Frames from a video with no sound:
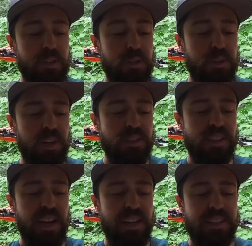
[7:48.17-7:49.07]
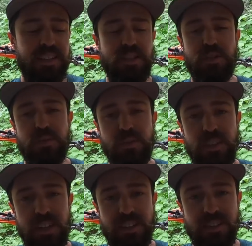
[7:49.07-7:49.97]
2019
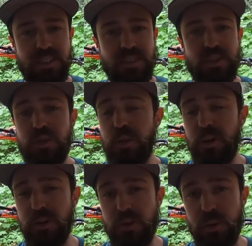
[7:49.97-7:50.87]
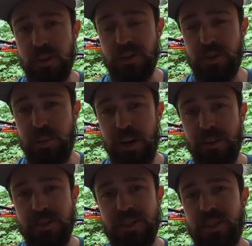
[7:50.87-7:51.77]
250 XC is 222
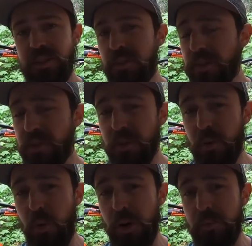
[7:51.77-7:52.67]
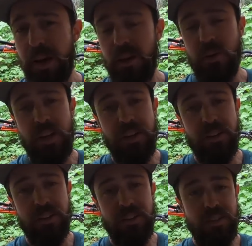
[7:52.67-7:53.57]
pounds. So that's only 1 pound
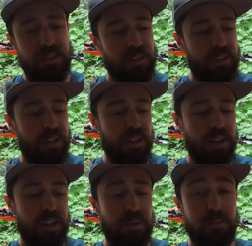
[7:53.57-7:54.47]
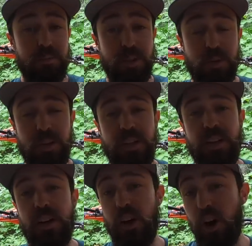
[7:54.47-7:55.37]
lighter between a